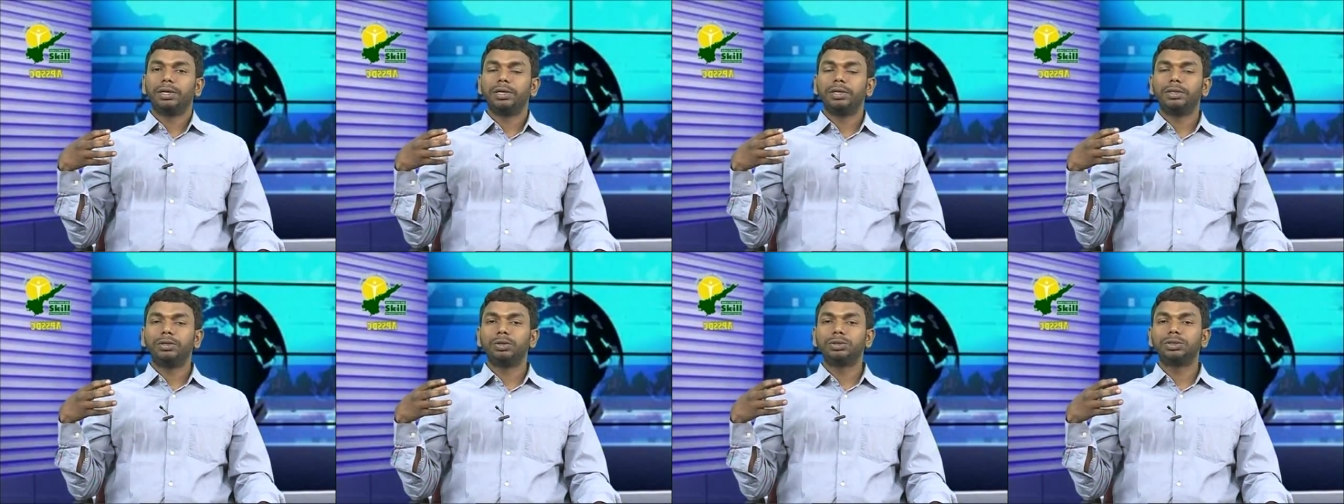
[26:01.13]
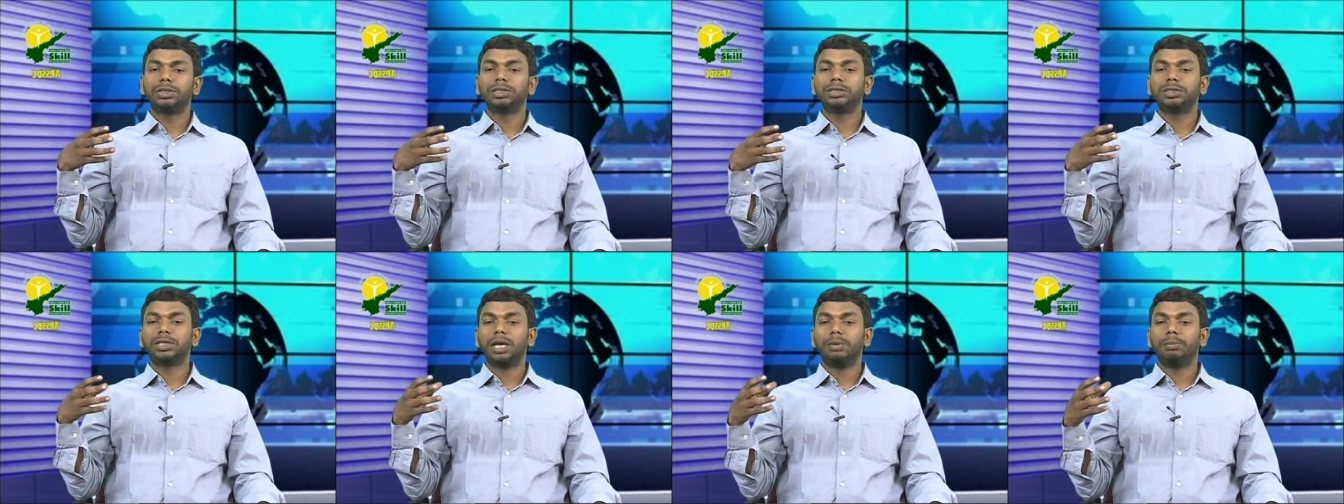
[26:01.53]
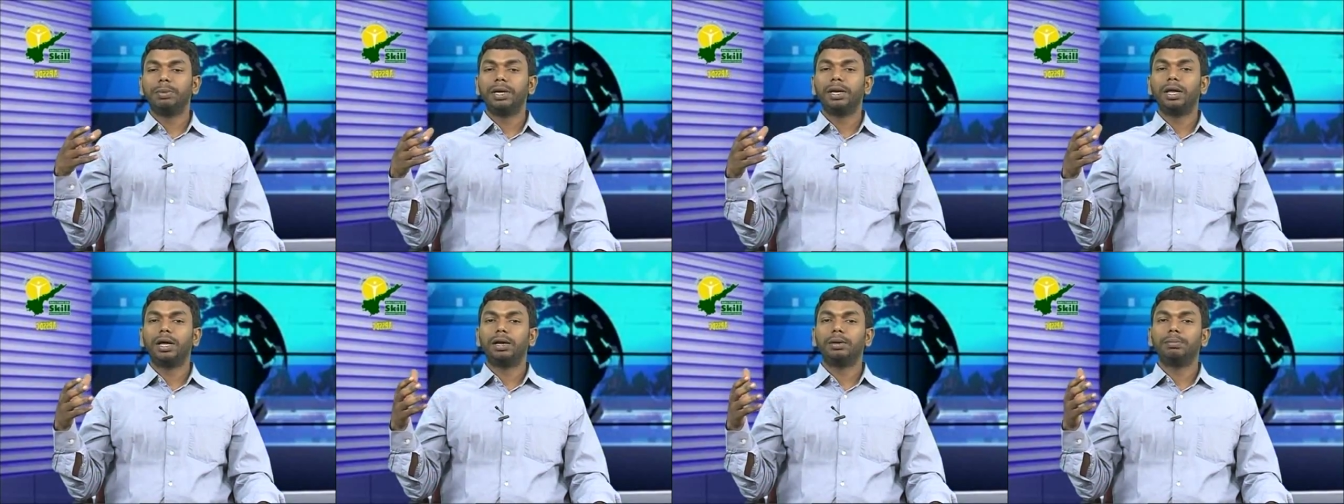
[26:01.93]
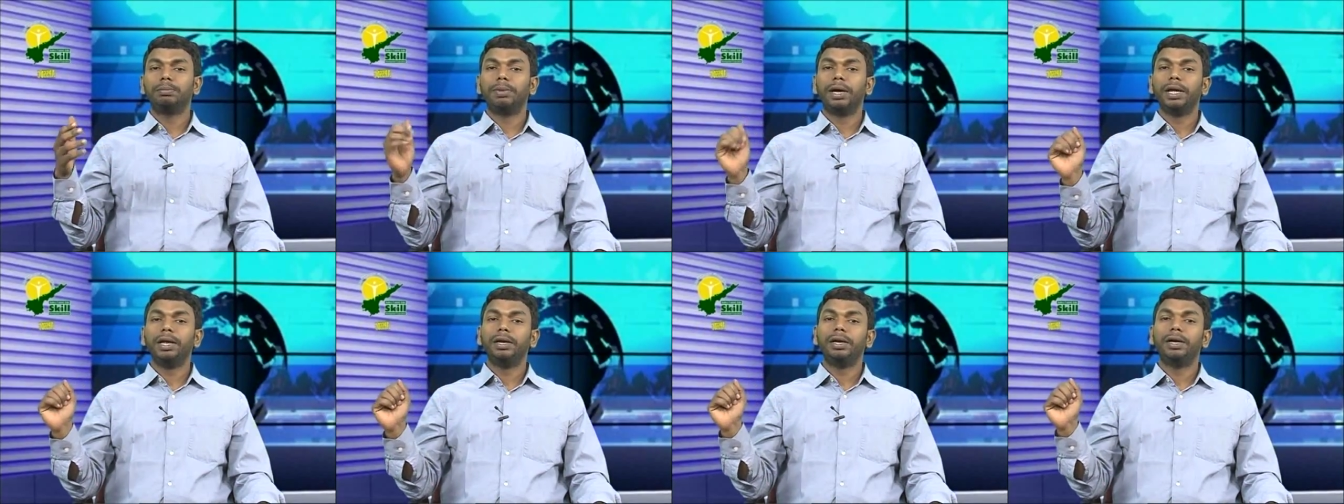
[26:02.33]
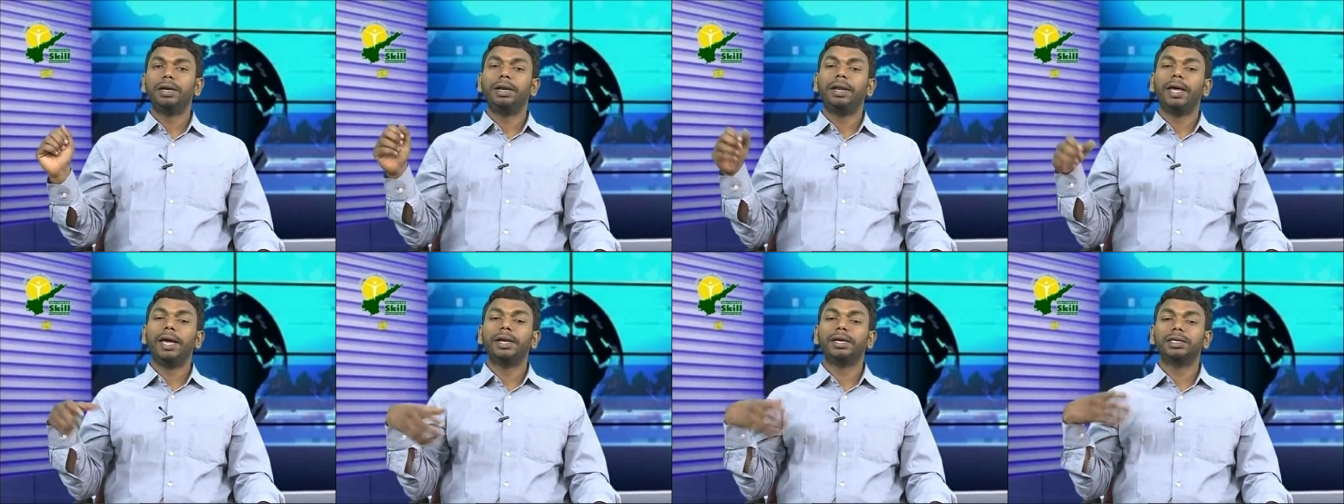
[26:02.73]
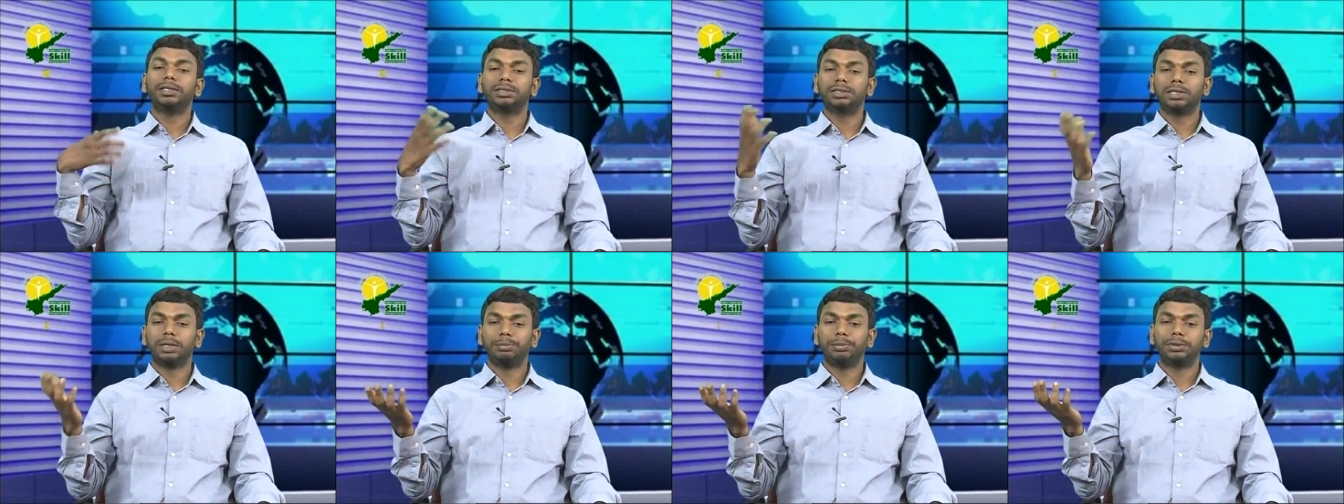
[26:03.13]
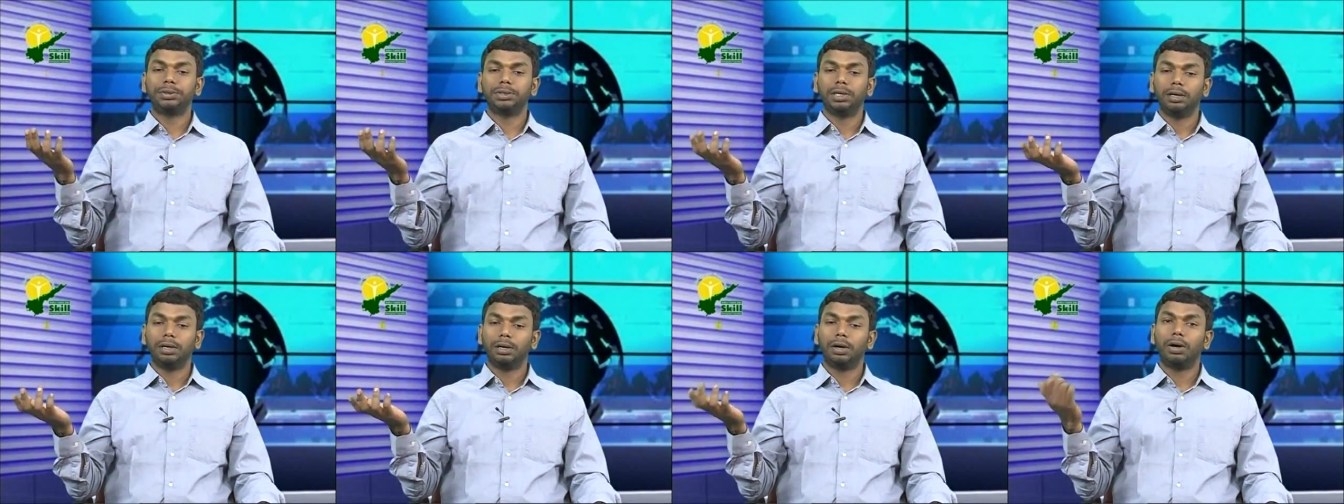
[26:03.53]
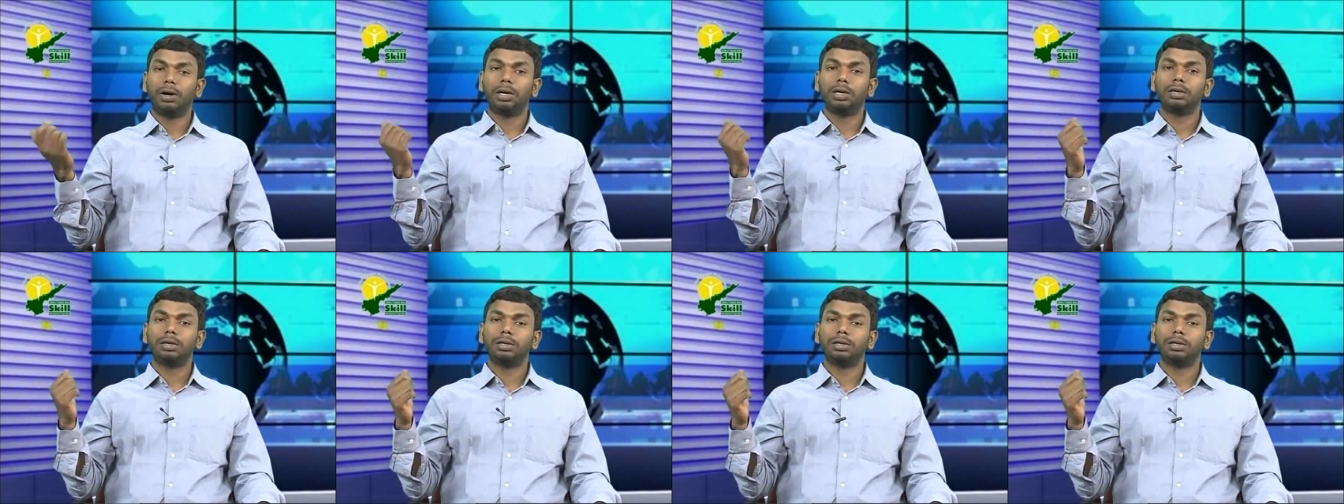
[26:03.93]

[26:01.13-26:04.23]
those things can be done by direct submission or